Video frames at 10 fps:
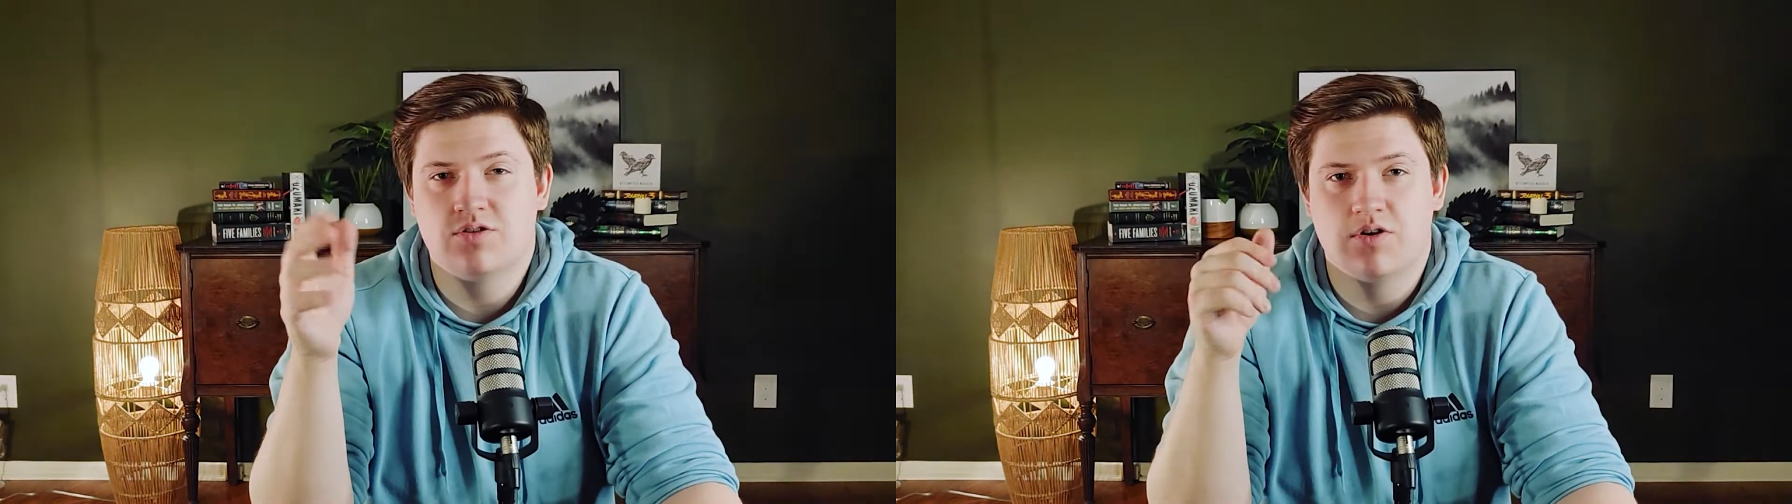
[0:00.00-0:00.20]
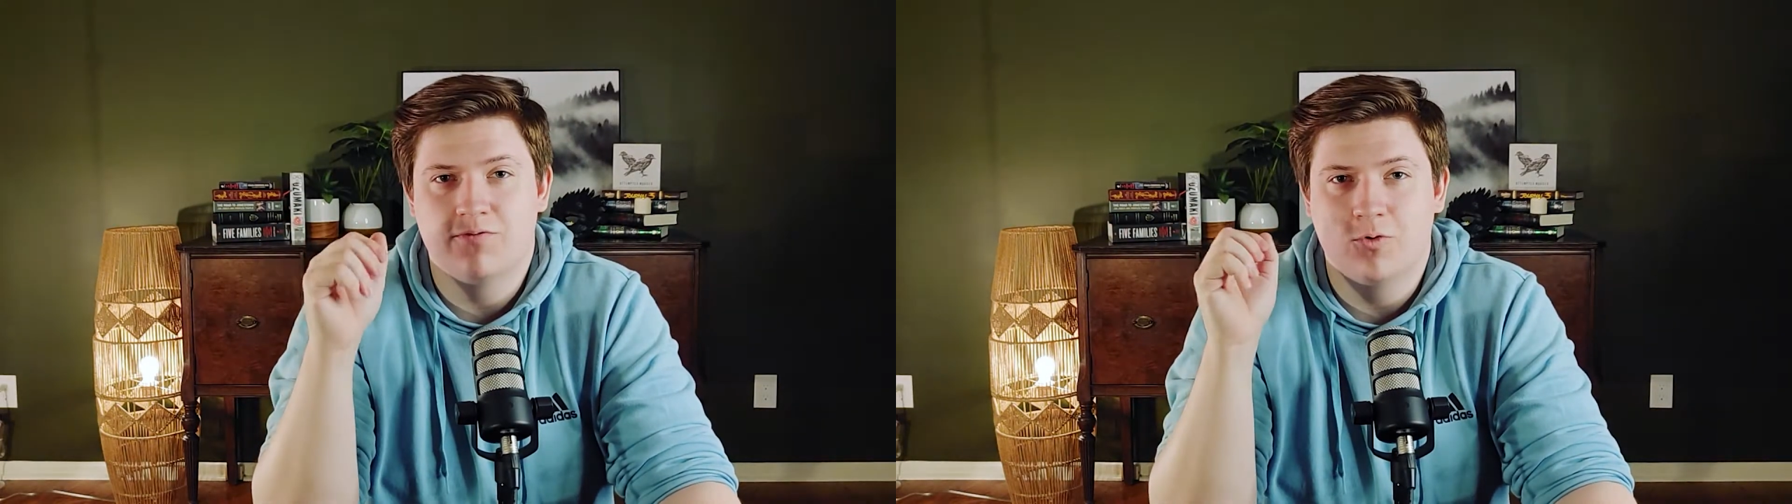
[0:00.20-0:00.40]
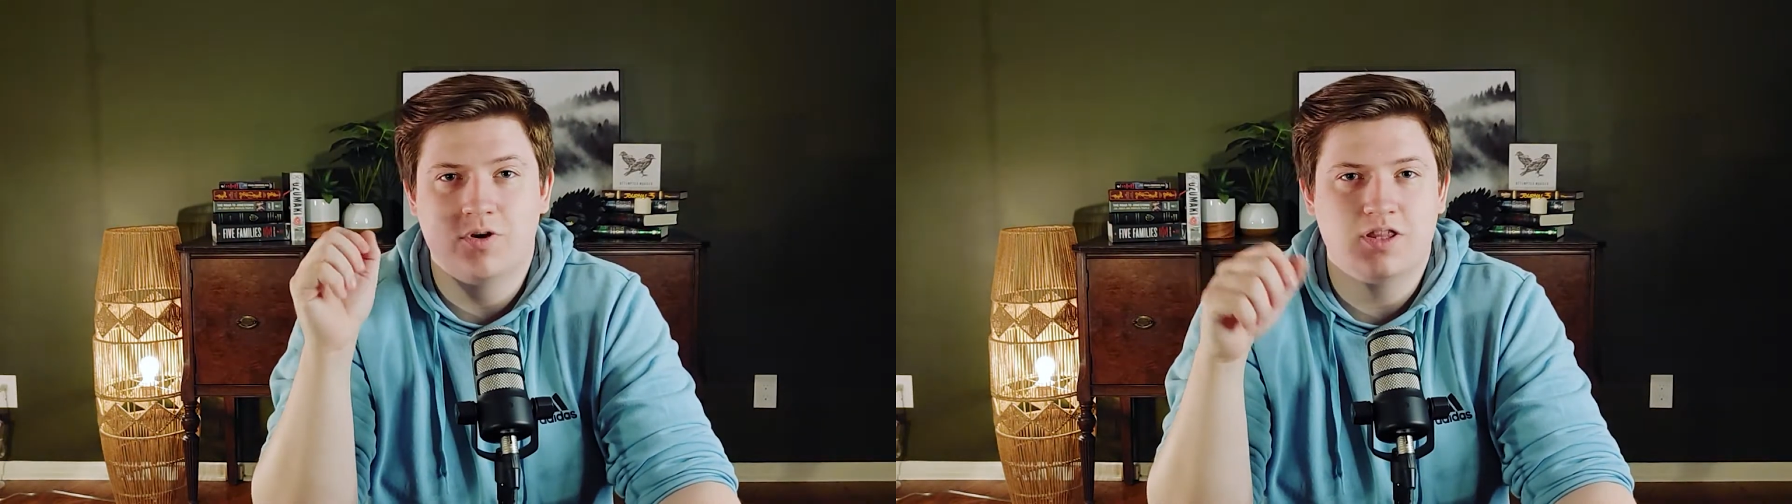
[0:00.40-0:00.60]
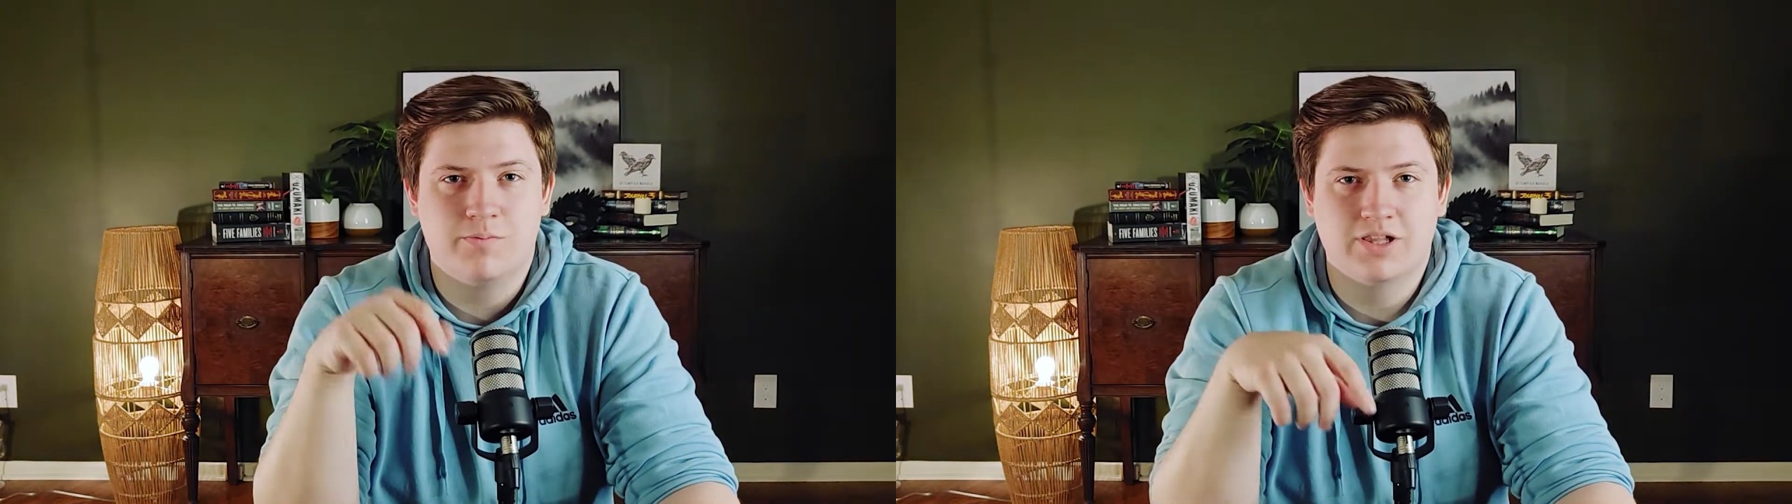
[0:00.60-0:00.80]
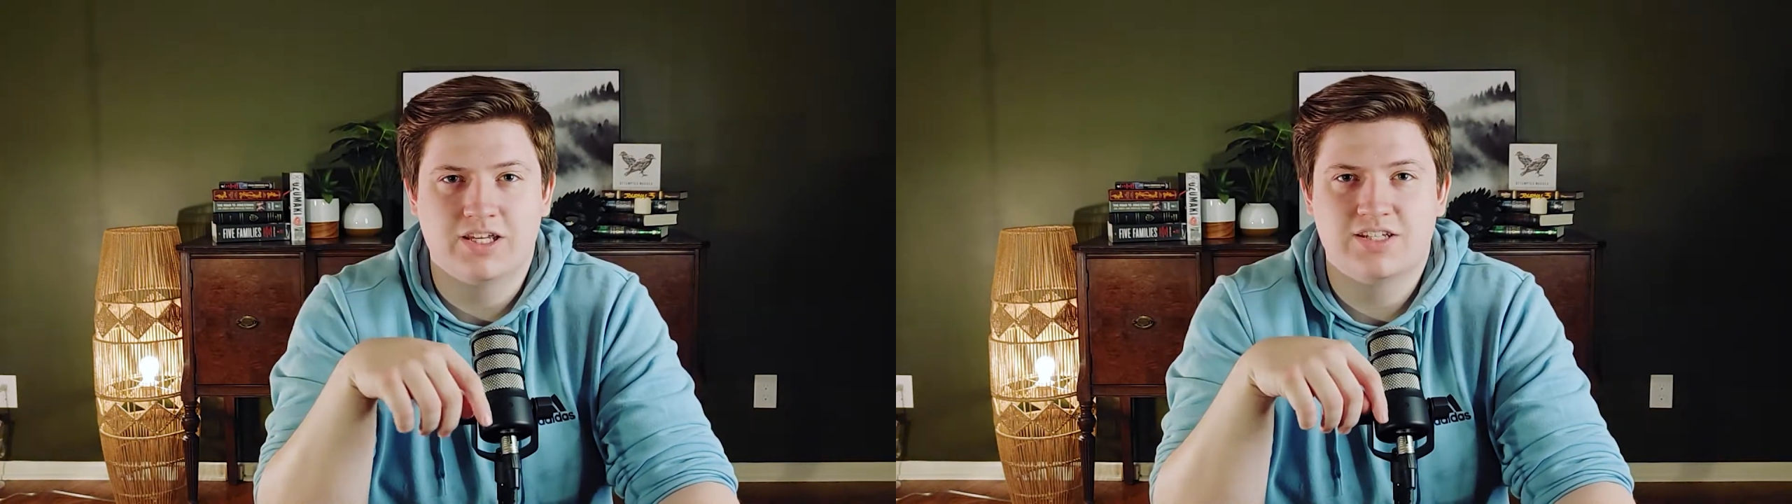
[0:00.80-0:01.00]
avoid the
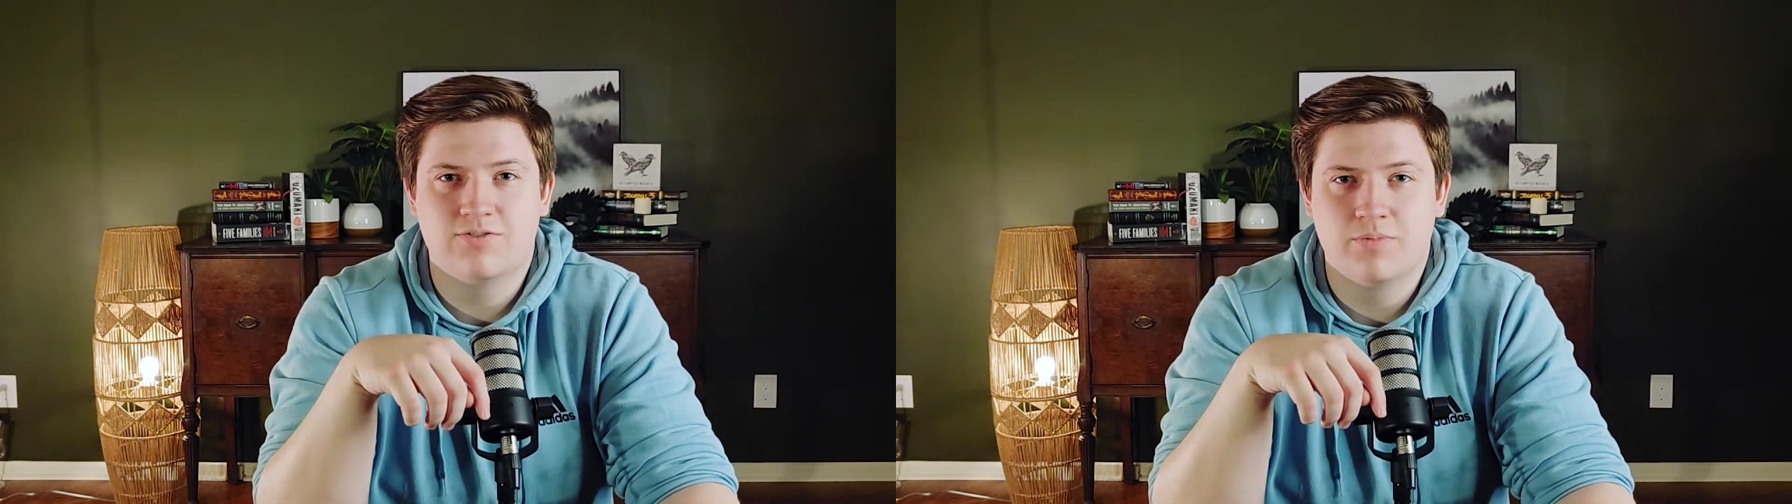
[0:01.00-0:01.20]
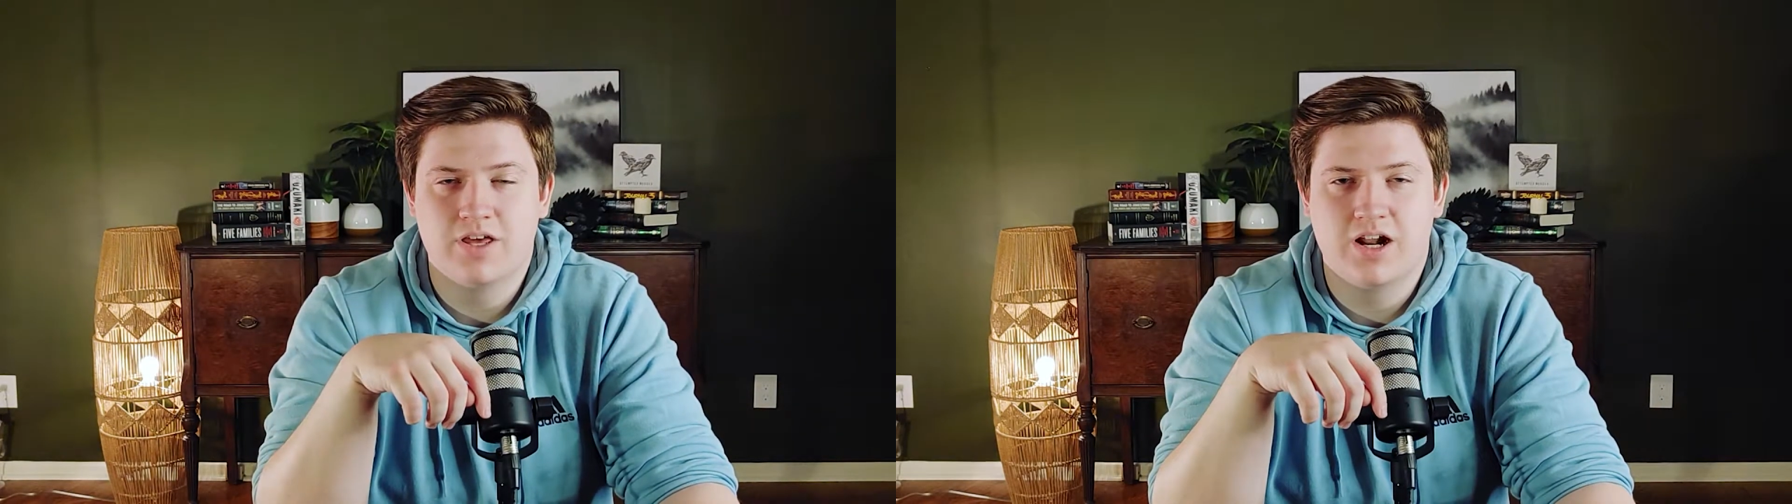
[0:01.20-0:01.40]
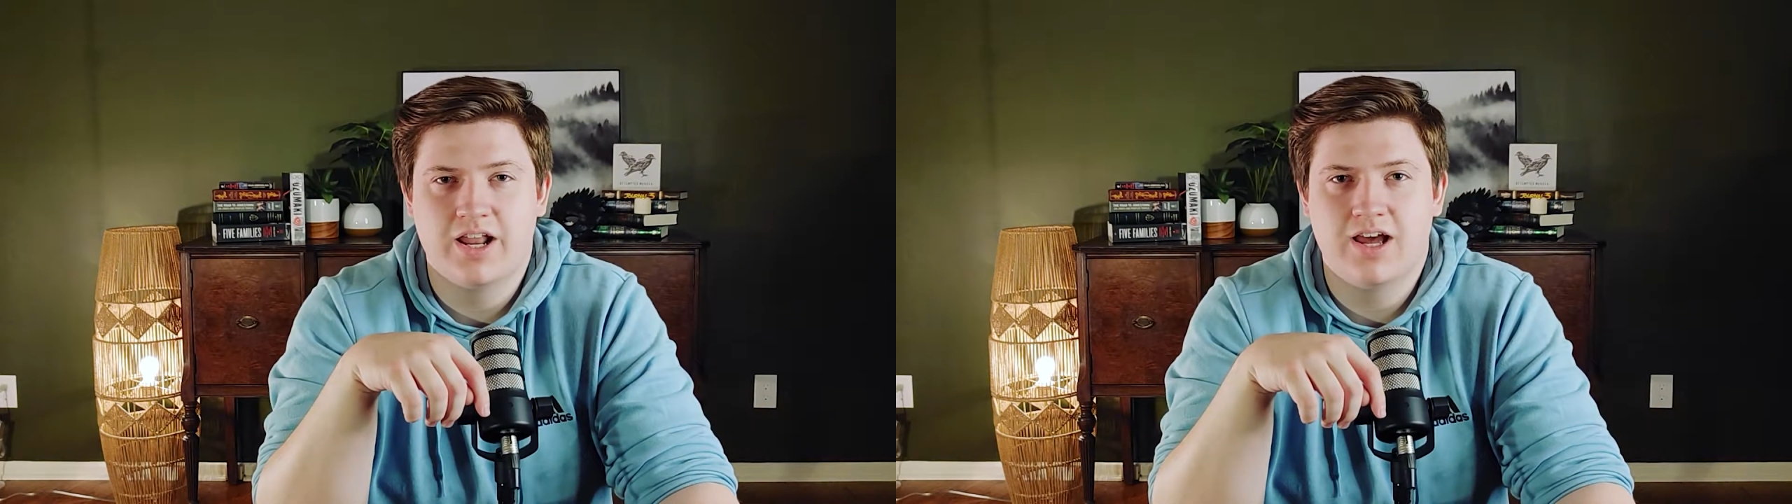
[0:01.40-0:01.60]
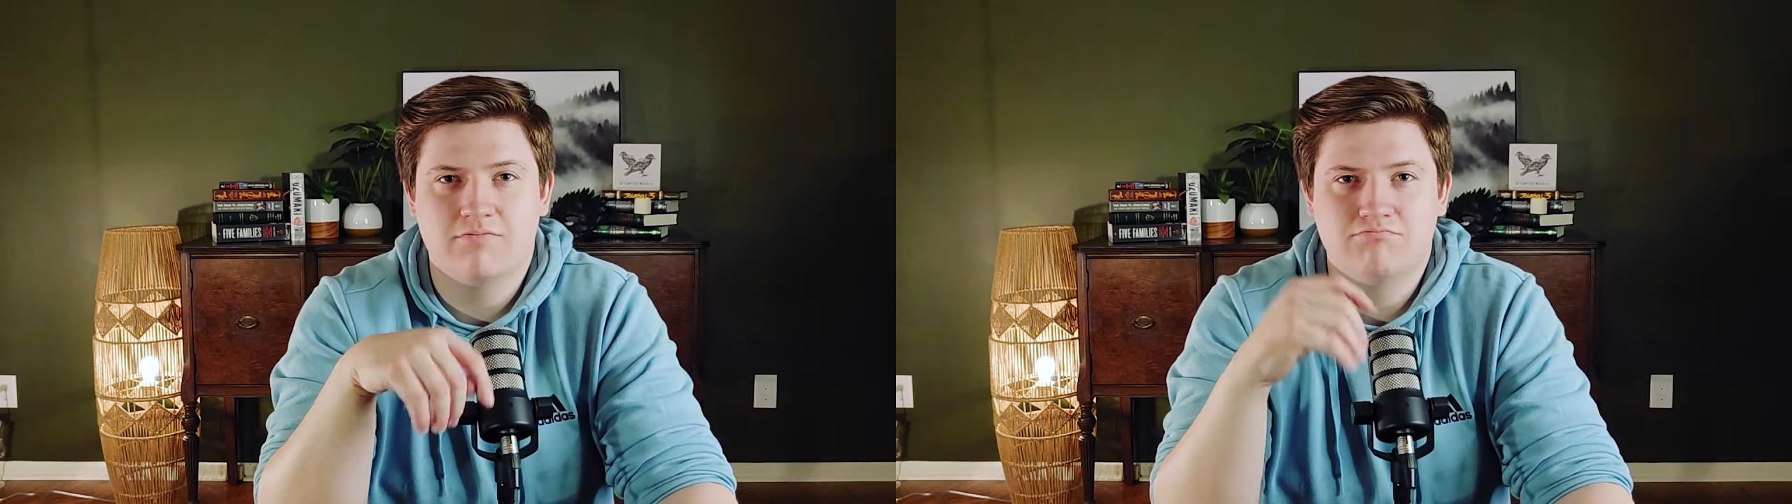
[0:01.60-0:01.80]
police from then on out,